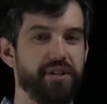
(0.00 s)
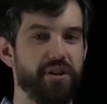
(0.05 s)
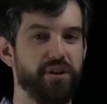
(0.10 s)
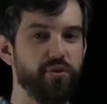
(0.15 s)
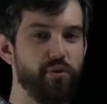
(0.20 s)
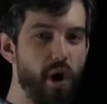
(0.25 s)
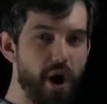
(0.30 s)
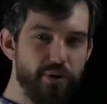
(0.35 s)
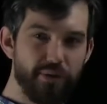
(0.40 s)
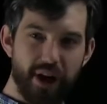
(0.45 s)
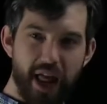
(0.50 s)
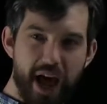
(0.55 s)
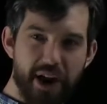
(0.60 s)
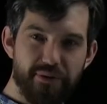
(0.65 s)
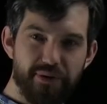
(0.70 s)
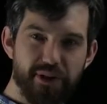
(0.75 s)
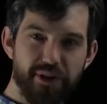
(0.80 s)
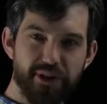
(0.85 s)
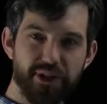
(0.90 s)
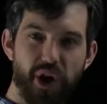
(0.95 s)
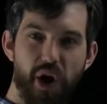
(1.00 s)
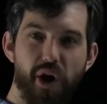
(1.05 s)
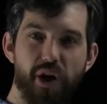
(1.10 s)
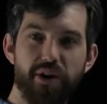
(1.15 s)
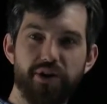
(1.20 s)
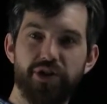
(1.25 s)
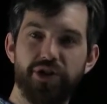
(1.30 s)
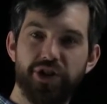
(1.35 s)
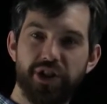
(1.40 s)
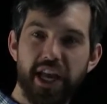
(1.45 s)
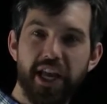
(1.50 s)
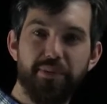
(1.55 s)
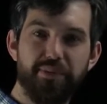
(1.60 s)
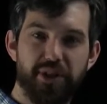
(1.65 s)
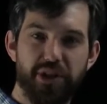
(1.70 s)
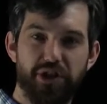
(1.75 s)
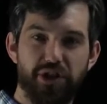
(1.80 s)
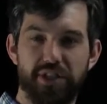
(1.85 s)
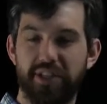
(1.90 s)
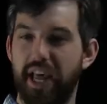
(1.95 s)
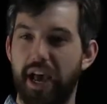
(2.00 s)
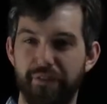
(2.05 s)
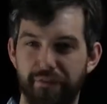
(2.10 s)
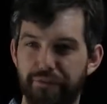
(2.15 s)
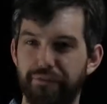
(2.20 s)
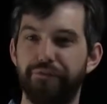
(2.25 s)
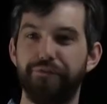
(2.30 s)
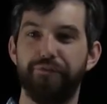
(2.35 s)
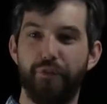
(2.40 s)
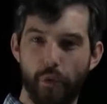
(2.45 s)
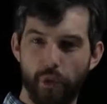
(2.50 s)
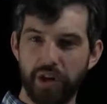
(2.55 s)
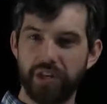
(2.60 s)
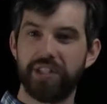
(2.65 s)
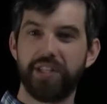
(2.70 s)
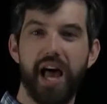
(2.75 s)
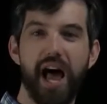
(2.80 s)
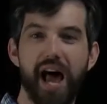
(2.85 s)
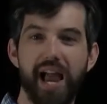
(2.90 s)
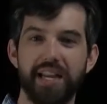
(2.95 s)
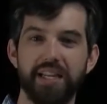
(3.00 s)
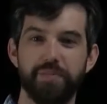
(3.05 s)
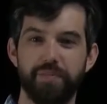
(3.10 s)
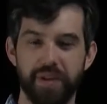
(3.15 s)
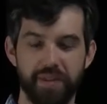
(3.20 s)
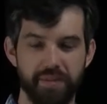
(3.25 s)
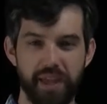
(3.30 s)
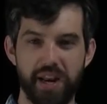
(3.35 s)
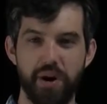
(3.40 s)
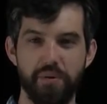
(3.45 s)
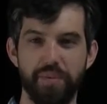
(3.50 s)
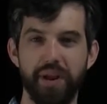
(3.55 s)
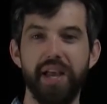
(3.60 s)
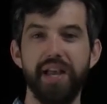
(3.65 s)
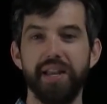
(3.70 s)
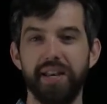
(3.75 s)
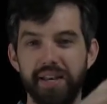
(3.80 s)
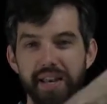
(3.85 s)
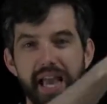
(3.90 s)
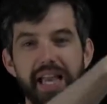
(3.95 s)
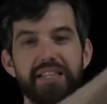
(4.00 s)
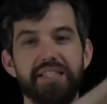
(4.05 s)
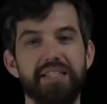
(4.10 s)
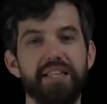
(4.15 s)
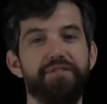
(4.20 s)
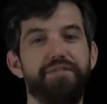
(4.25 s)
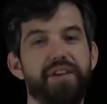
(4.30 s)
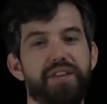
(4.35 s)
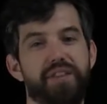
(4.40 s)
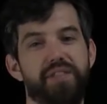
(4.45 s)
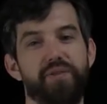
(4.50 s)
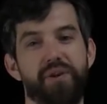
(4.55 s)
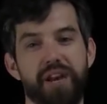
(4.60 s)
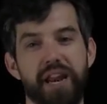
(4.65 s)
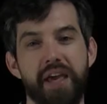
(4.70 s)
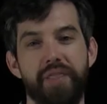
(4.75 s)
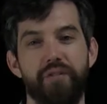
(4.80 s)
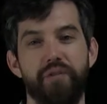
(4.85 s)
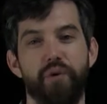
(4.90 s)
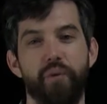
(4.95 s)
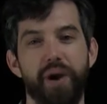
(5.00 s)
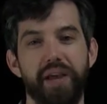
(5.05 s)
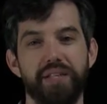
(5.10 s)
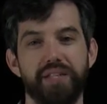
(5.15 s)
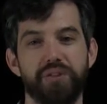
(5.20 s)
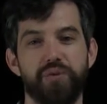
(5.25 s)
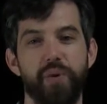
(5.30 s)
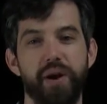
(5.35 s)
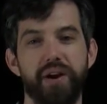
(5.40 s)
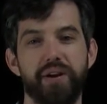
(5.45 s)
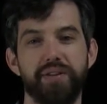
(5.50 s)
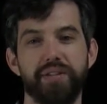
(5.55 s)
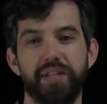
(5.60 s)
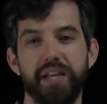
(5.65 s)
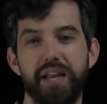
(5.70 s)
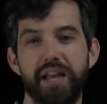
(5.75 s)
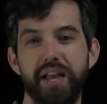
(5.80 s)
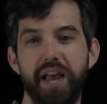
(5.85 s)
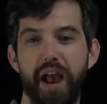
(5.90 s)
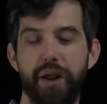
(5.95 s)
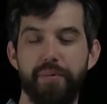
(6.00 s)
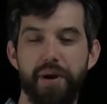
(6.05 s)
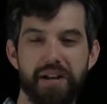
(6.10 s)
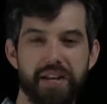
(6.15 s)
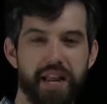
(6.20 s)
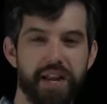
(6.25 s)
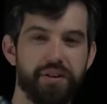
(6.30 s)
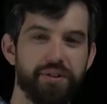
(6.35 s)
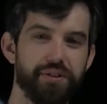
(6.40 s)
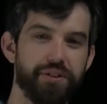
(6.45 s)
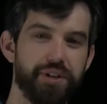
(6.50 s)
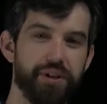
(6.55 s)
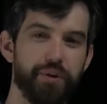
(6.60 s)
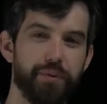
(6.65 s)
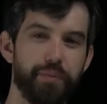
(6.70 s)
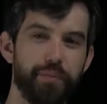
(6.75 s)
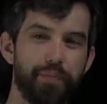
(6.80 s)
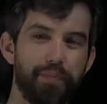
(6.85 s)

And quadrilaterals are shapes that just have four sides, but they don't nicely fit together the way squares and rectangles do.